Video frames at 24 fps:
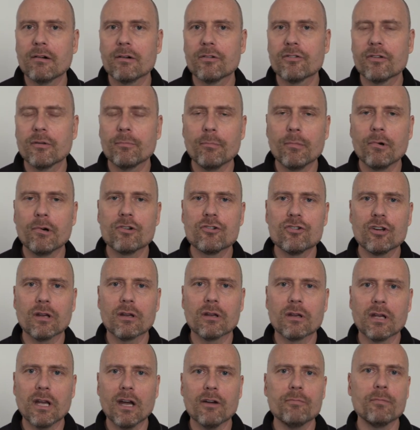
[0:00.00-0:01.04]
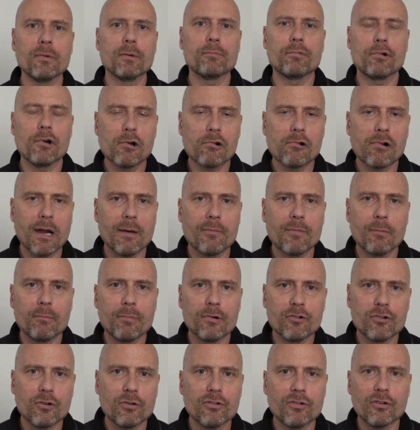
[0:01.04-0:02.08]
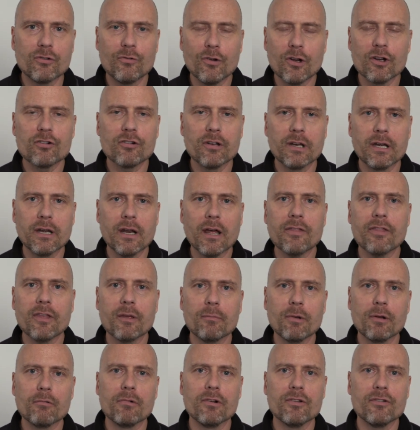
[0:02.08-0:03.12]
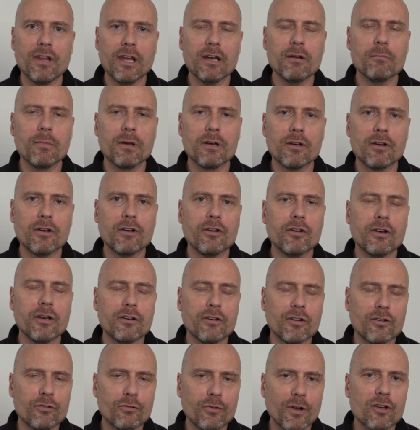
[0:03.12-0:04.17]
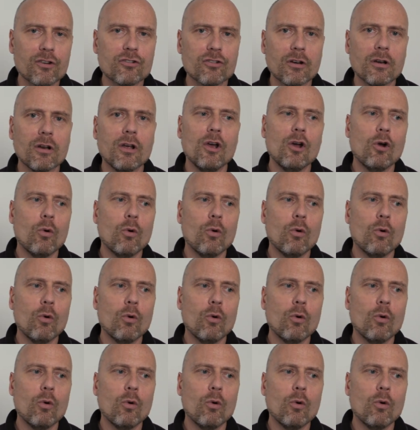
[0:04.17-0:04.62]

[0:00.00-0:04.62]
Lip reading: submerging government program that produces virtually nothing but resentment and dysfunction?